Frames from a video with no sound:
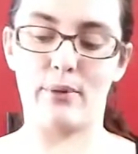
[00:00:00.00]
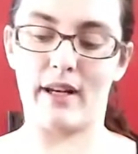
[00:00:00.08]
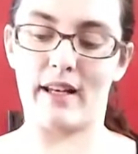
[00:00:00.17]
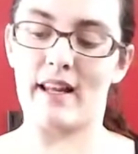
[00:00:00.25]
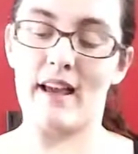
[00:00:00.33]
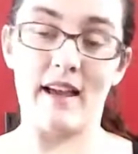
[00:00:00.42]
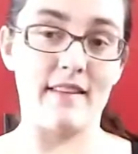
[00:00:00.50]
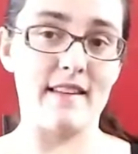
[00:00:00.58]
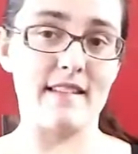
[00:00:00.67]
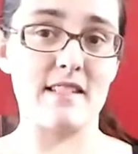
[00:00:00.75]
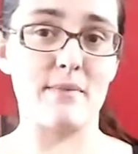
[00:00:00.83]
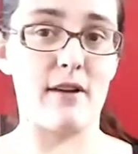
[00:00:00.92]
but
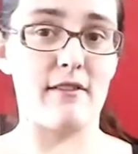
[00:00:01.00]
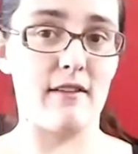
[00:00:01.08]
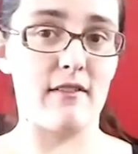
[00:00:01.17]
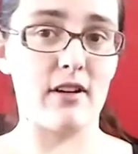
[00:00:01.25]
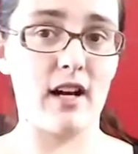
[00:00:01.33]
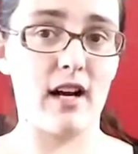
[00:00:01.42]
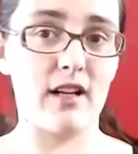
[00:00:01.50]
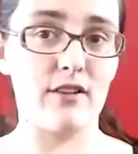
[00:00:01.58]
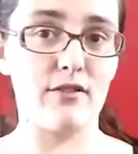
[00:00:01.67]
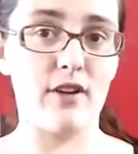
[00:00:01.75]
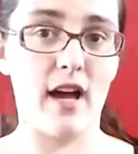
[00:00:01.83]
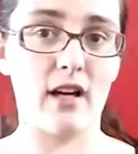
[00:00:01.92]
this is my favorite kind
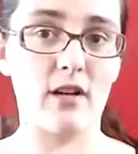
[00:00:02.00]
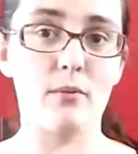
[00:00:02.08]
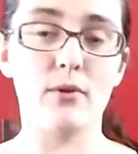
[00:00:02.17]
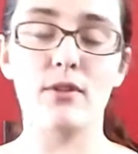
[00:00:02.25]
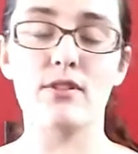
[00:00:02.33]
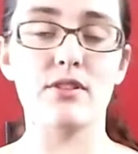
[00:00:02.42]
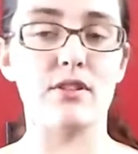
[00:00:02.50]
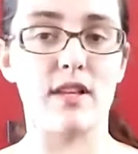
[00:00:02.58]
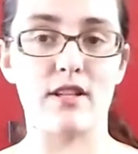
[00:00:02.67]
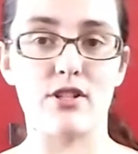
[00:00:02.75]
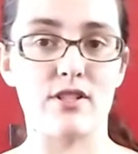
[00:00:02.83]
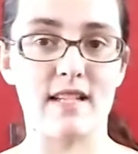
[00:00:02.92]
of hackamore, so
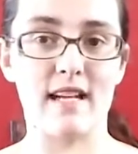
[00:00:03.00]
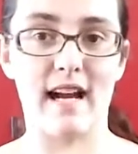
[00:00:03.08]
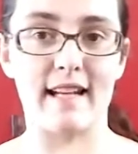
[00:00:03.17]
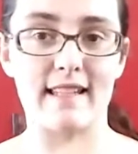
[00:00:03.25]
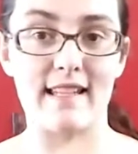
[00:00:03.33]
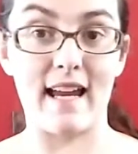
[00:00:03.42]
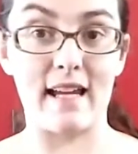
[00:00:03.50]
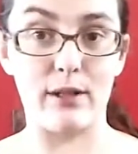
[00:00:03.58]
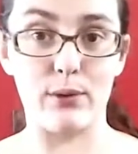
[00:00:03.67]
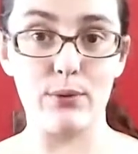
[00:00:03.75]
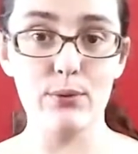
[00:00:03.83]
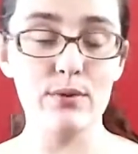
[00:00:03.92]
that's just the kind that I
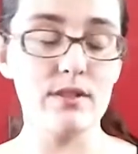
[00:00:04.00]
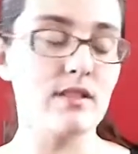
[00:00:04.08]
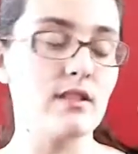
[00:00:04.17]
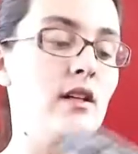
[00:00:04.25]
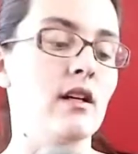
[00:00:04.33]
use.